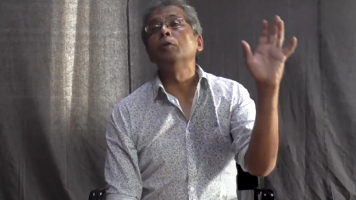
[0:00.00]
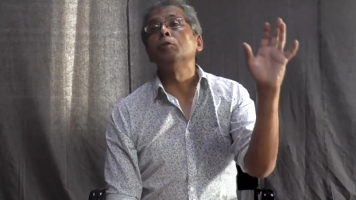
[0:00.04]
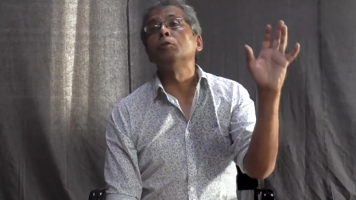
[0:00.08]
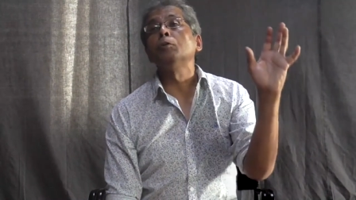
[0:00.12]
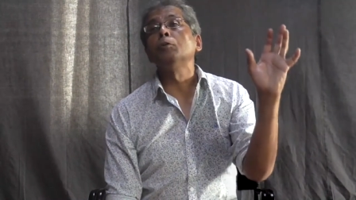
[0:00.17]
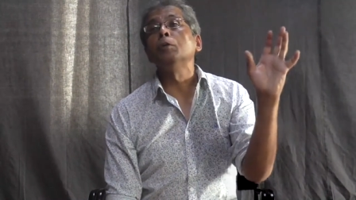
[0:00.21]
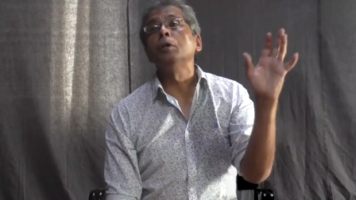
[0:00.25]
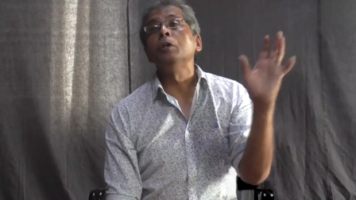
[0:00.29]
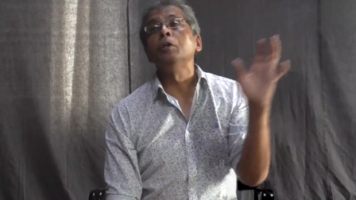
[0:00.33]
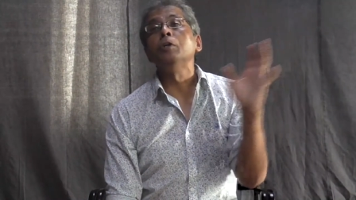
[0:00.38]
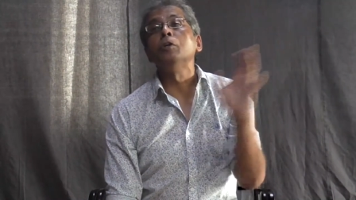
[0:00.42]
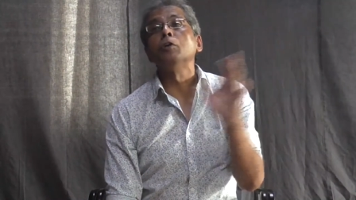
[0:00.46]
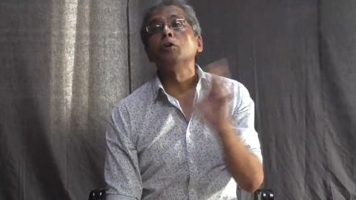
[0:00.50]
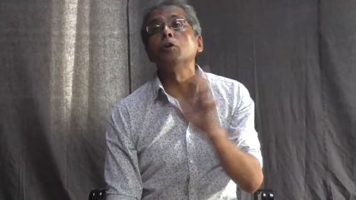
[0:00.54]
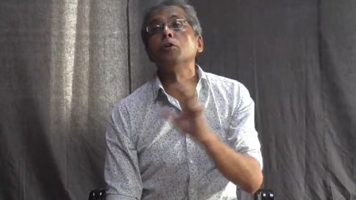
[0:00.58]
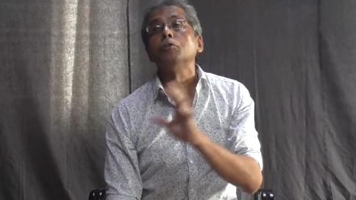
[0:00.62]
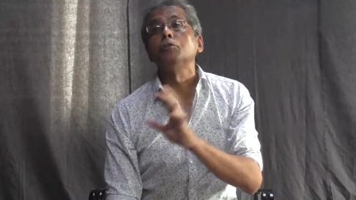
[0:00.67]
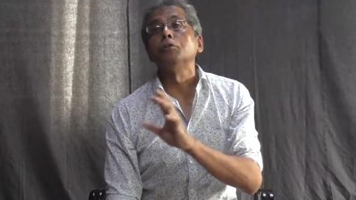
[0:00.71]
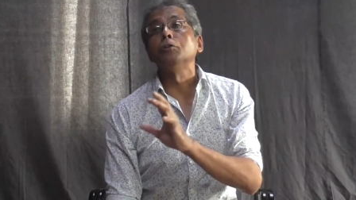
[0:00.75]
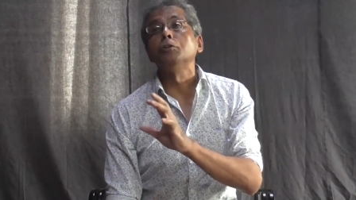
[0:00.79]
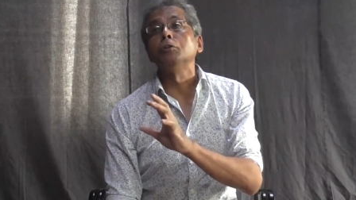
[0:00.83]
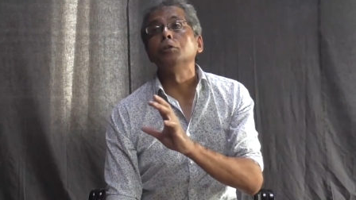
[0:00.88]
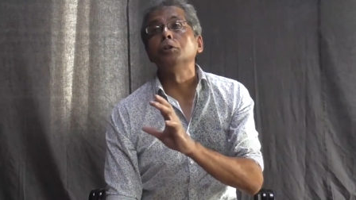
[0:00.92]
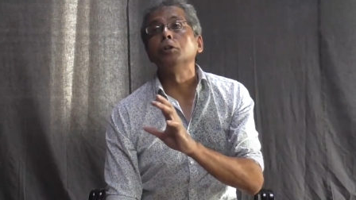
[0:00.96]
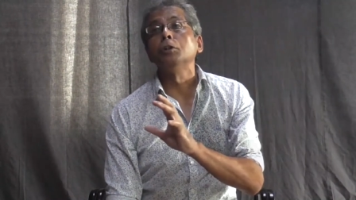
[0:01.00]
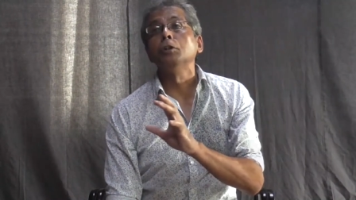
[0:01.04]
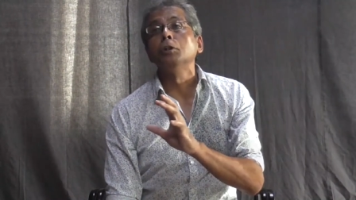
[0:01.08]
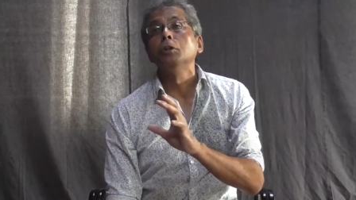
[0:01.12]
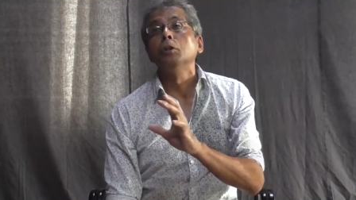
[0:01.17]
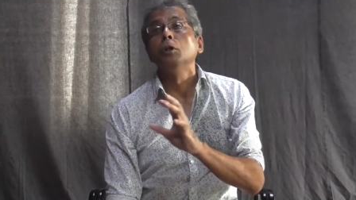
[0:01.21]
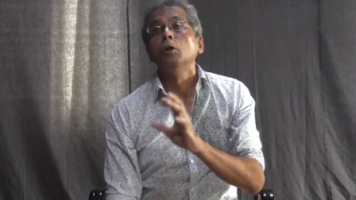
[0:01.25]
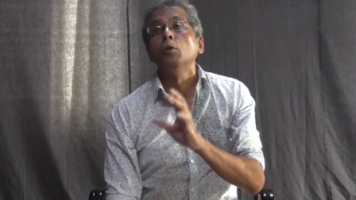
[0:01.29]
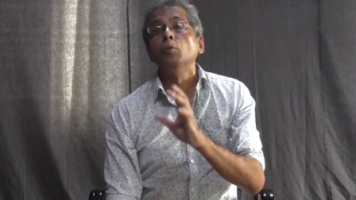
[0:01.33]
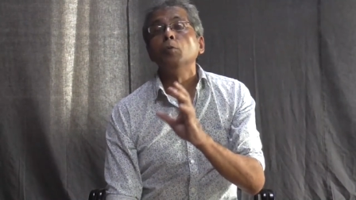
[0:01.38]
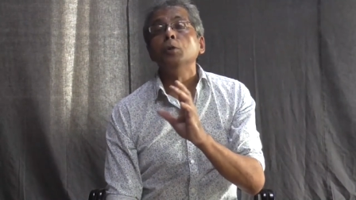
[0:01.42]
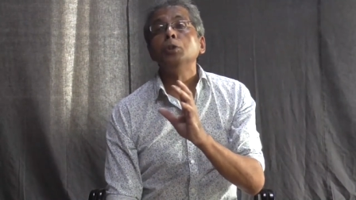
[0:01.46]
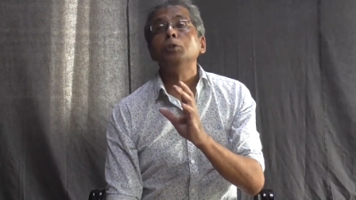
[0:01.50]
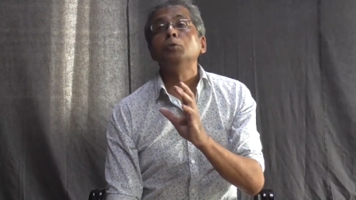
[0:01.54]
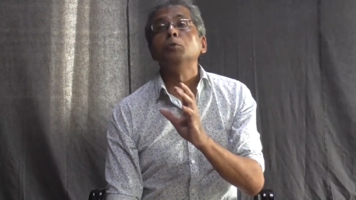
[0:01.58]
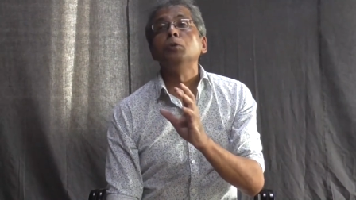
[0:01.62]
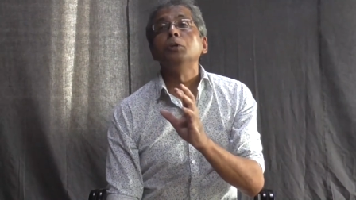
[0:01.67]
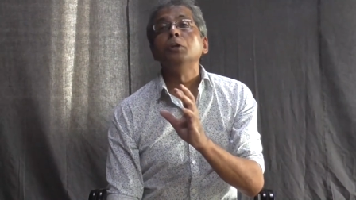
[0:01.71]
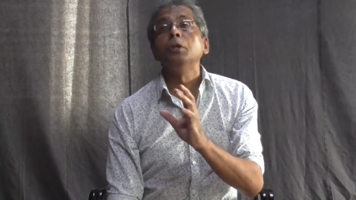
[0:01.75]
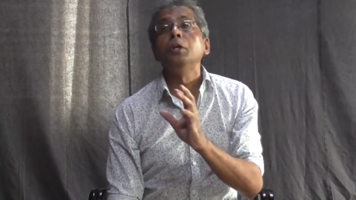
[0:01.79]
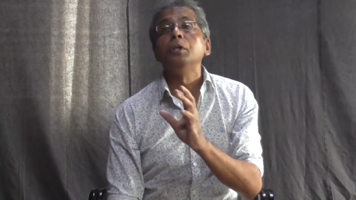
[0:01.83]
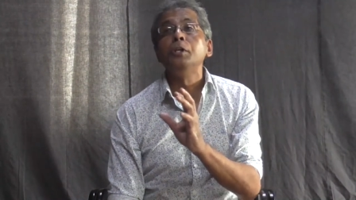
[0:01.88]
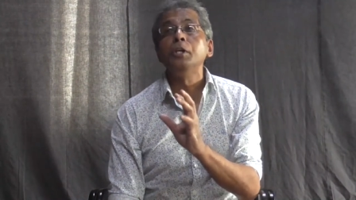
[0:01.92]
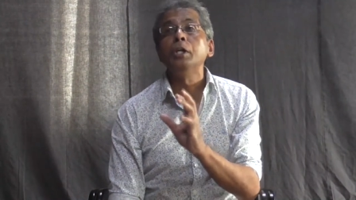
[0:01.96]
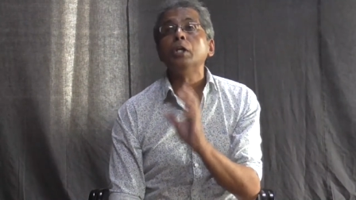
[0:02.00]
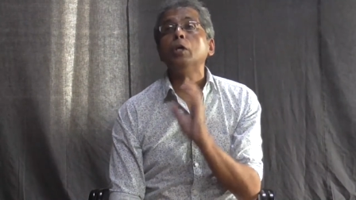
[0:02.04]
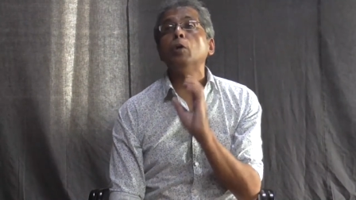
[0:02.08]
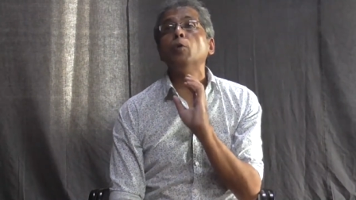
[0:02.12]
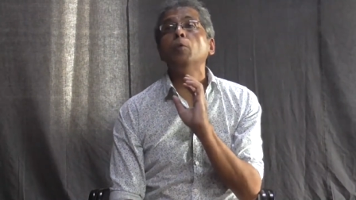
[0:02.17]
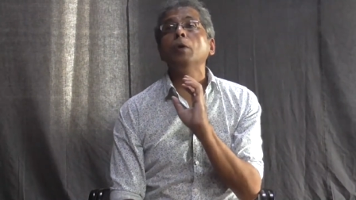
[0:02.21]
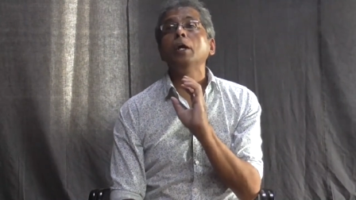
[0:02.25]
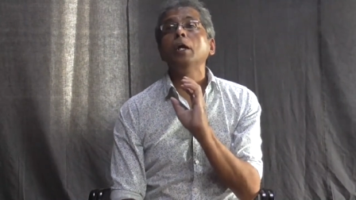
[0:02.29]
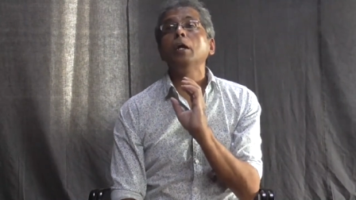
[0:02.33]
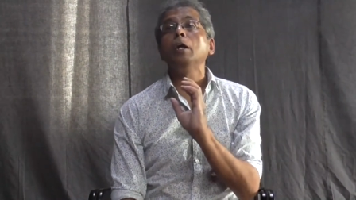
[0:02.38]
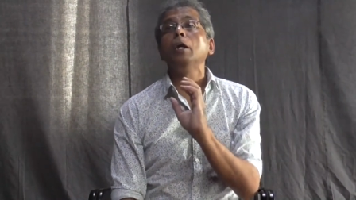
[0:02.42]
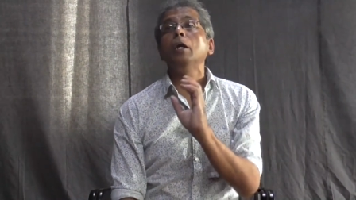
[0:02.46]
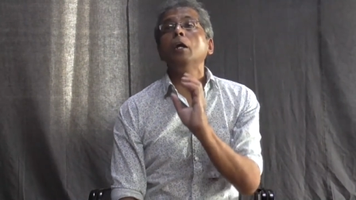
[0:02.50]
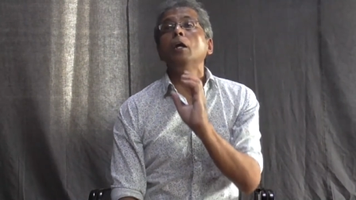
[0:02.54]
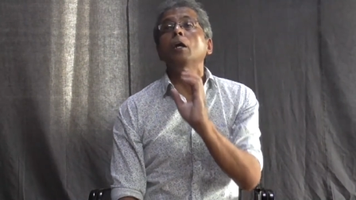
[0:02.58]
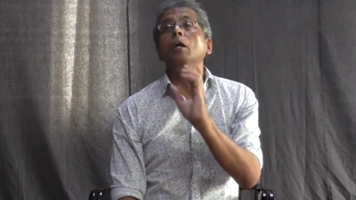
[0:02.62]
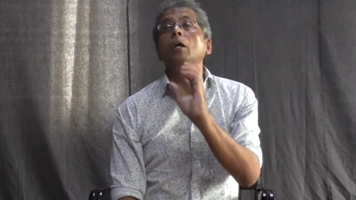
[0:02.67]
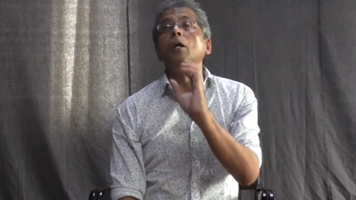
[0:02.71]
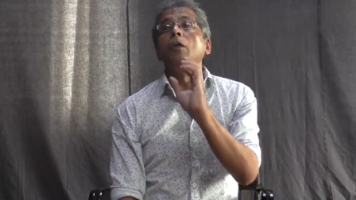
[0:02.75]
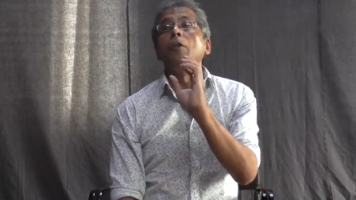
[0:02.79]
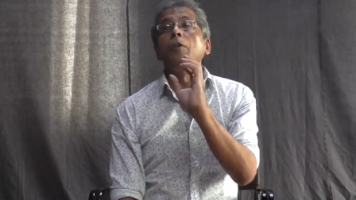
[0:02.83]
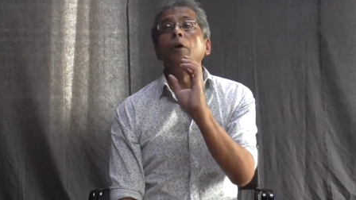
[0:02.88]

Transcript: through the Indian constitution, which would then take away